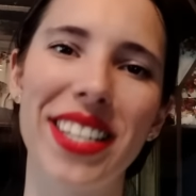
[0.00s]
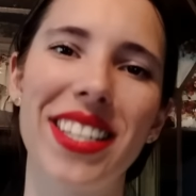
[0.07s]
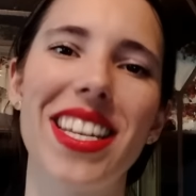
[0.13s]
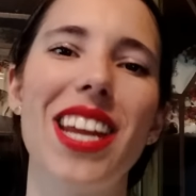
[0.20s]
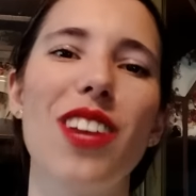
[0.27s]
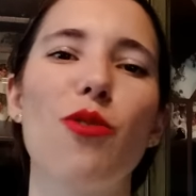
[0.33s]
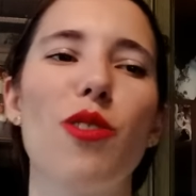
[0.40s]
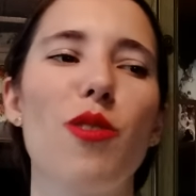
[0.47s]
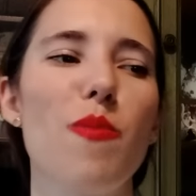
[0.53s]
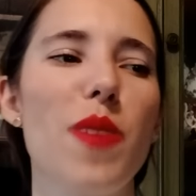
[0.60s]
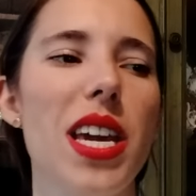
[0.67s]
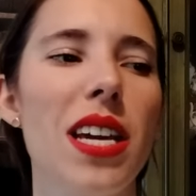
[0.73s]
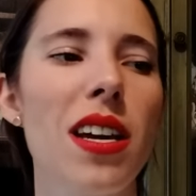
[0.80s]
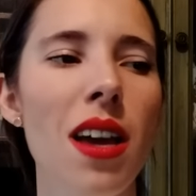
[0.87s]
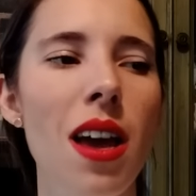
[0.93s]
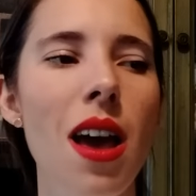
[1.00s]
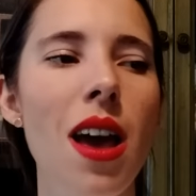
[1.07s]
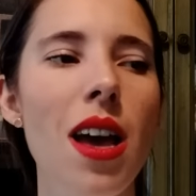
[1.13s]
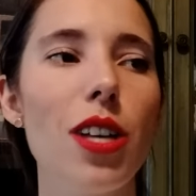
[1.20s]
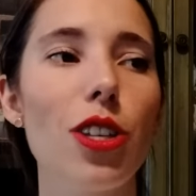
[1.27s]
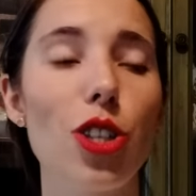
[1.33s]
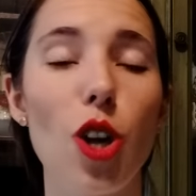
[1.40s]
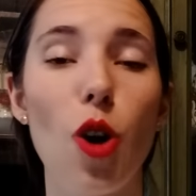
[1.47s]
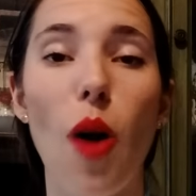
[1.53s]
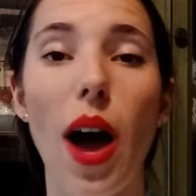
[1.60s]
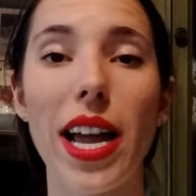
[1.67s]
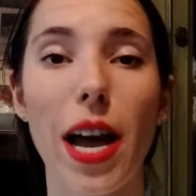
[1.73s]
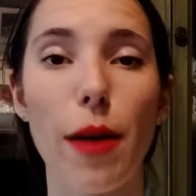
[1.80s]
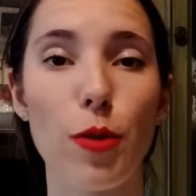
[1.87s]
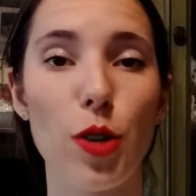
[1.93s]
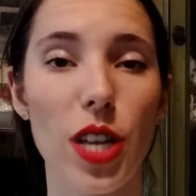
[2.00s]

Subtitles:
stayed with me. So I Capture